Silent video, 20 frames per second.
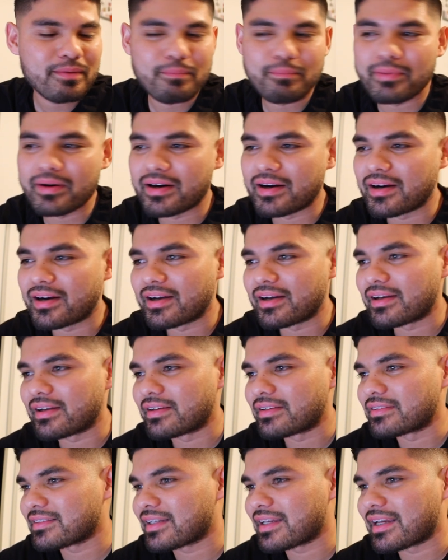
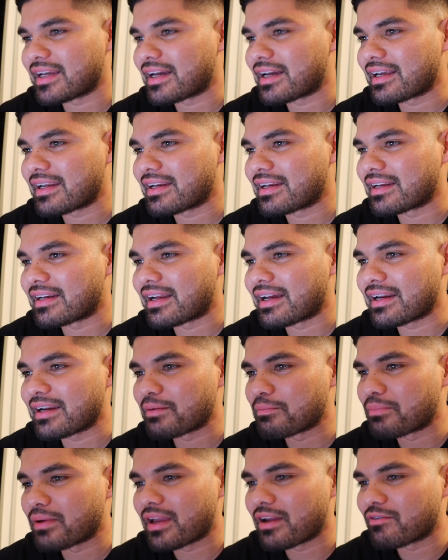But yeah, I
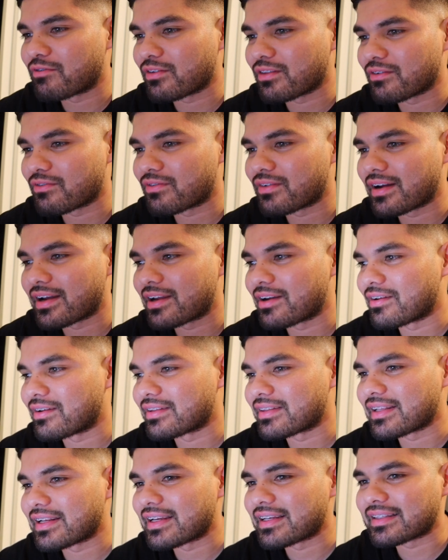didn't pay for the fight or
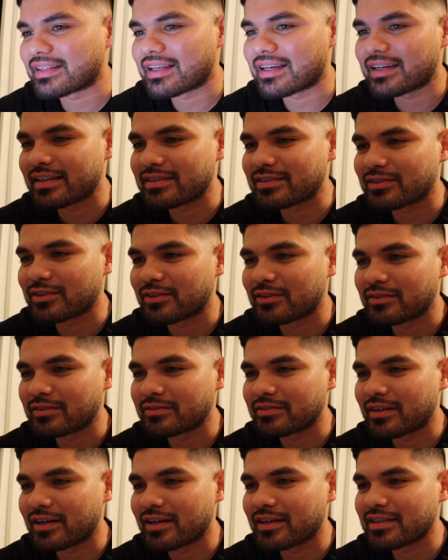anything like that. So
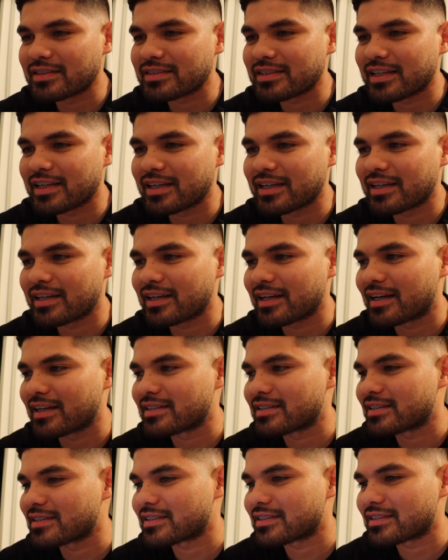honestly,
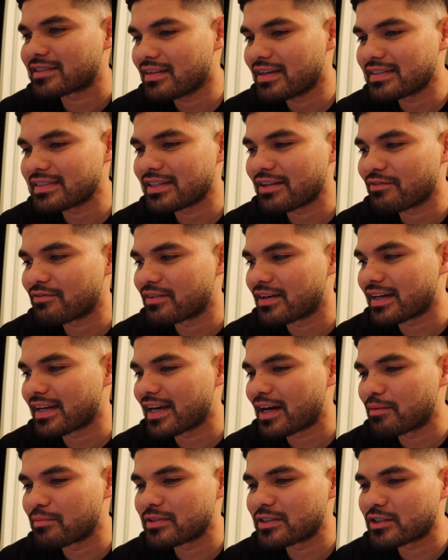I said, fuck
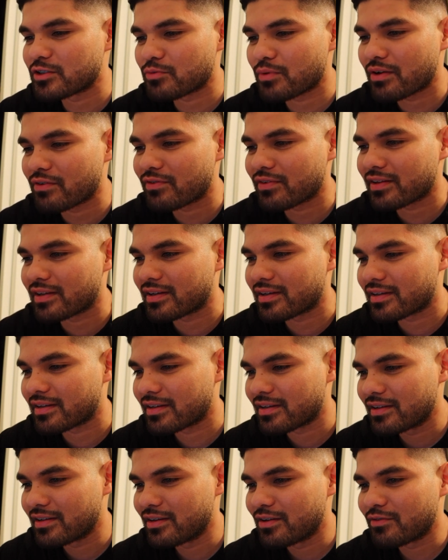it. I'm gonna just wait for the
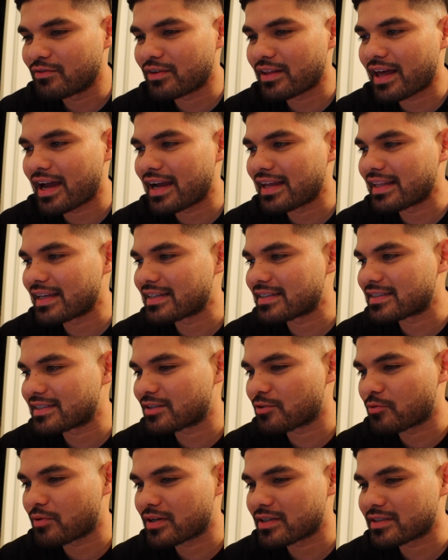highlights
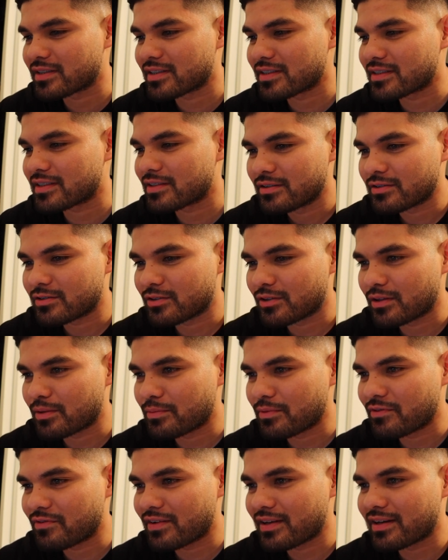to watch this. So
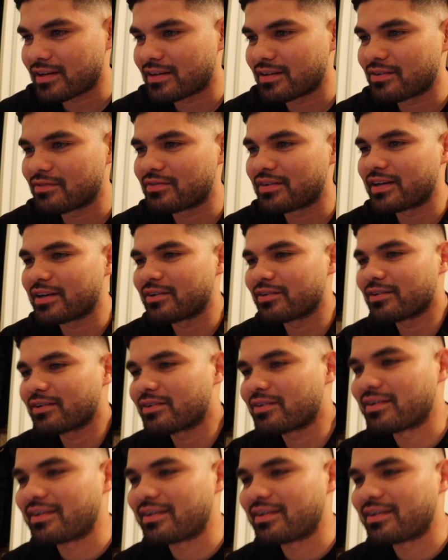let me find a good video though.